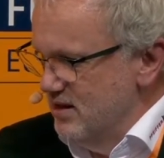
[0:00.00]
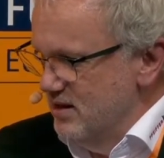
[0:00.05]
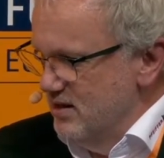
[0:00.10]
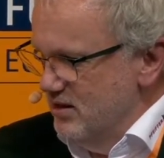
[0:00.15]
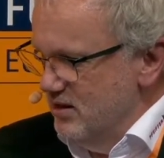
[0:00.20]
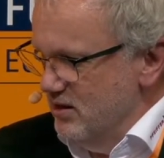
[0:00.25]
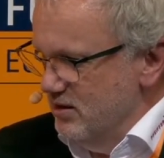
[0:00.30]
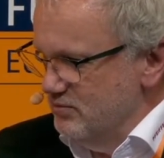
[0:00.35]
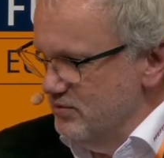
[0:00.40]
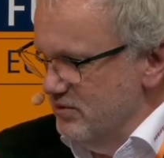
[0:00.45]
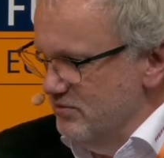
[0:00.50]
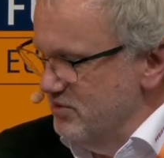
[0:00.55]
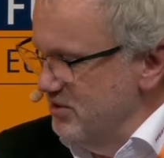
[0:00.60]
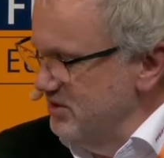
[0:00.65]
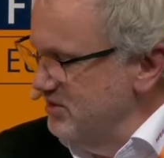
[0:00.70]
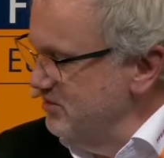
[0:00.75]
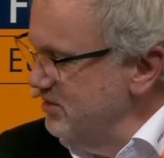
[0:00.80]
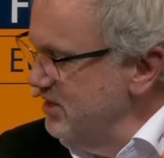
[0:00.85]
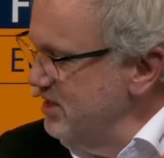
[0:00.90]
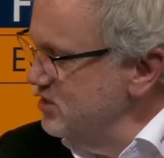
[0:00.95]
of
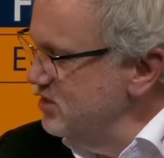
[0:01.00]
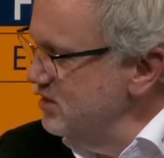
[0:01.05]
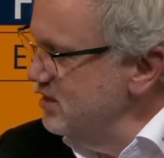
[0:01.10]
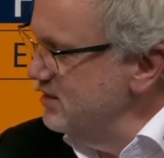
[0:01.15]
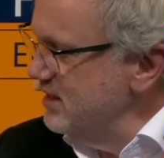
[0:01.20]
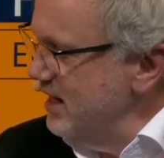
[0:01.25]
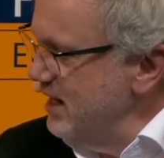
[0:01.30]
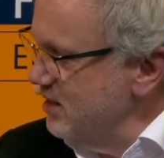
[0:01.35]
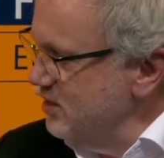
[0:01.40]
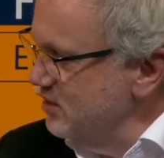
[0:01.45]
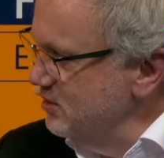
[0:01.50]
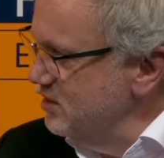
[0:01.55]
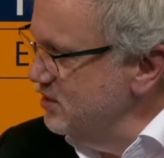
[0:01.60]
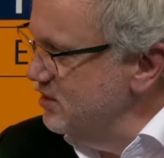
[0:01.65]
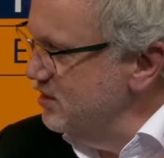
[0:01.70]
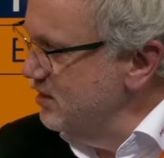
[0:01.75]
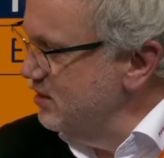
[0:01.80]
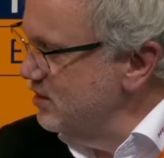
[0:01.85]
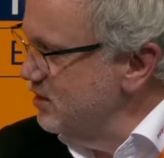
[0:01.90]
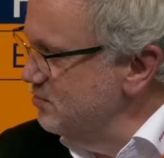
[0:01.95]
refrigeration and air
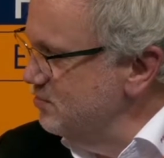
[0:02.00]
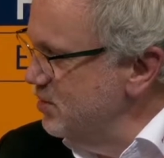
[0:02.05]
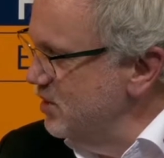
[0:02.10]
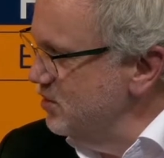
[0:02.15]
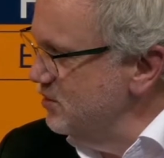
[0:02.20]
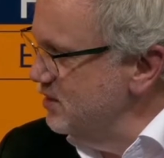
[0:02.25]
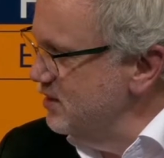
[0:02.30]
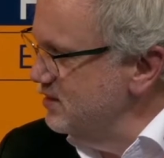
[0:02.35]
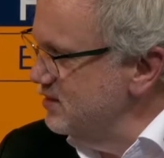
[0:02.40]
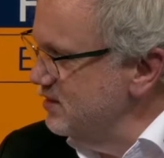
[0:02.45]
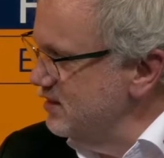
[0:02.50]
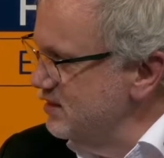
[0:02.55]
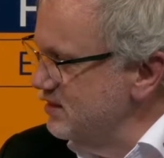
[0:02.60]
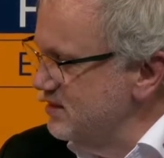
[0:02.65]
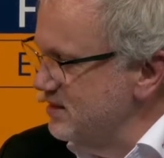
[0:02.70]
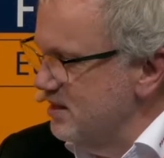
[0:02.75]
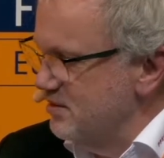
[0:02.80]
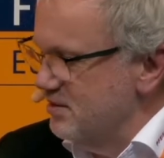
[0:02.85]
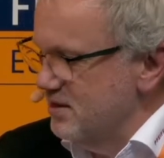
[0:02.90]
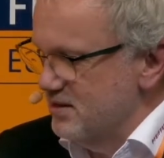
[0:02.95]
conditioning components
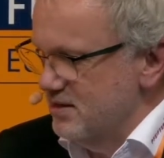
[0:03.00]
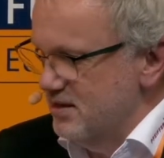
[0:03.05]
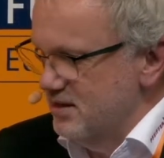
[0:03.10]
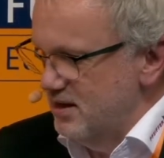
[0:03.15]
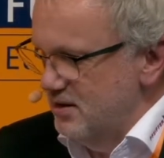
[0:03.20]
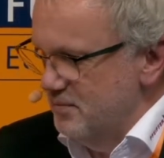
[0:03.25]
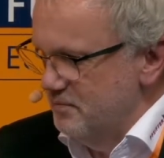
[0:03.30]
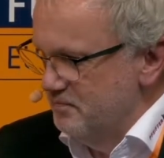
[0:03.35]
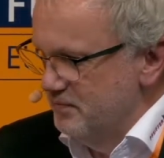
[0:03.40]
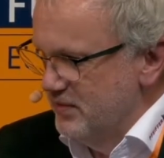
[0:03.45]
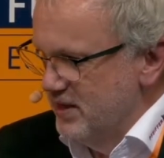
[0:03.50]
inside the car,